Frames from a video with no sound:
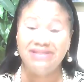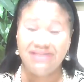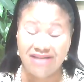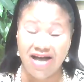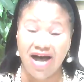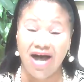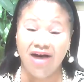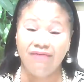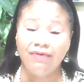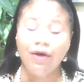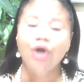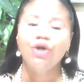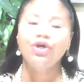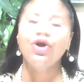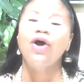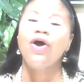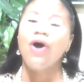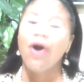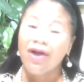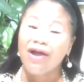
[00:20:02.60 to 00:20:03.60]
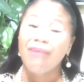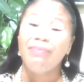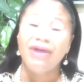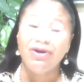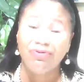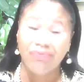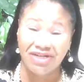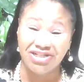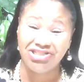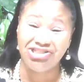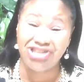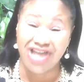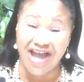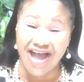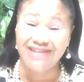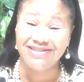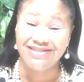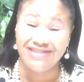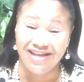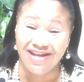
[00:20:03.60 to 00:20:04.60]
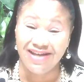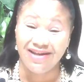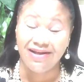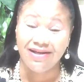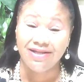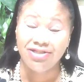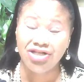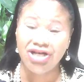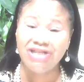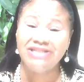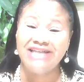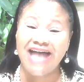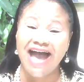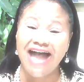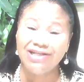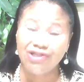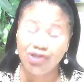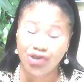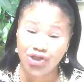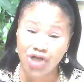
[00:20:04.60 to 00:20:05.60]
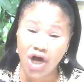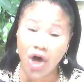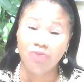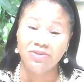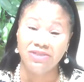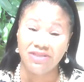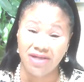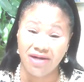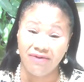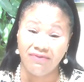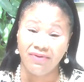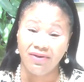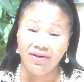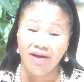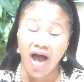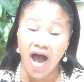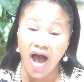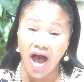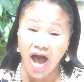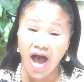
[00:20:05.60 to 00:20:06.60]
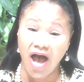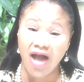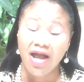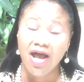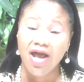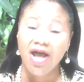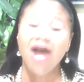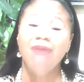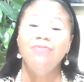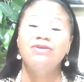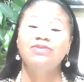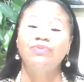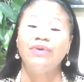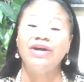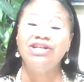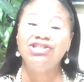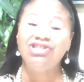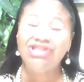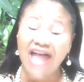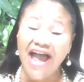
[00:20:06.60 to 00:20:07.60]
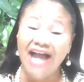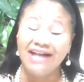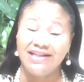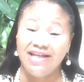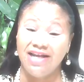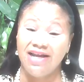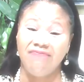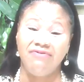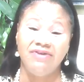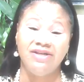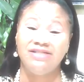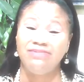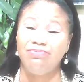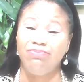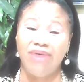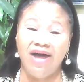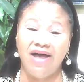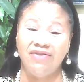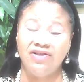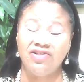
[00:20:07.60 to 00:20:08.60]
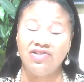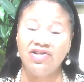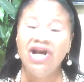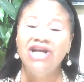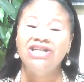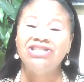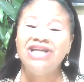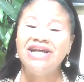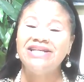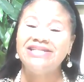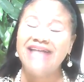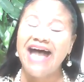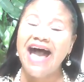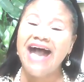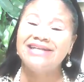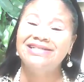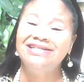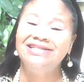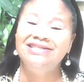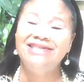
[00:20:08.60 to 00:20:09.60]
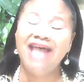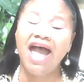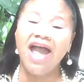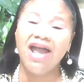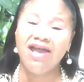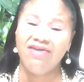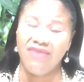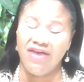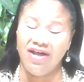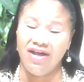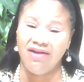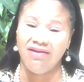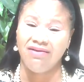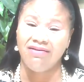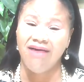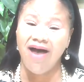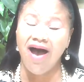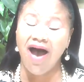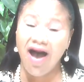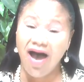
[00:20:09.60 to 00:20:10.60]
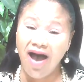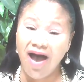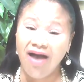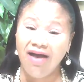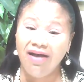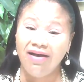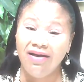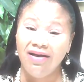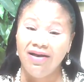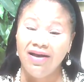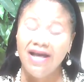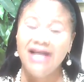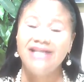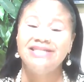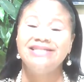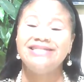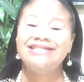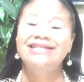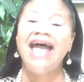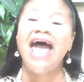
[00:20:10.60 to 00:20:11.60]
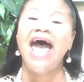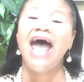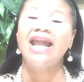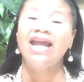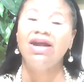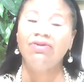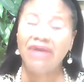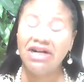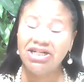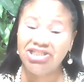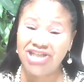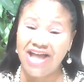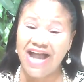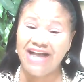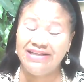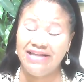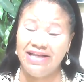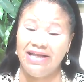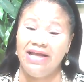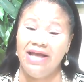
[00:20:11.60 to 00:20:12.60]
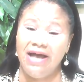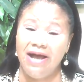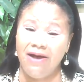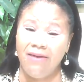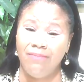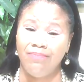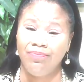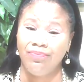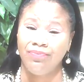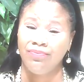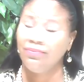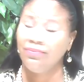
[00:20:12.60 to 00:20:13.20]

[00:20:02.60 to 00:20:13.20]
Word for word: stuff. You're going to be rejected. Just ask Joseph, huh? He was rejected of his brothers. Just ask David, huh? His daddy rejected him.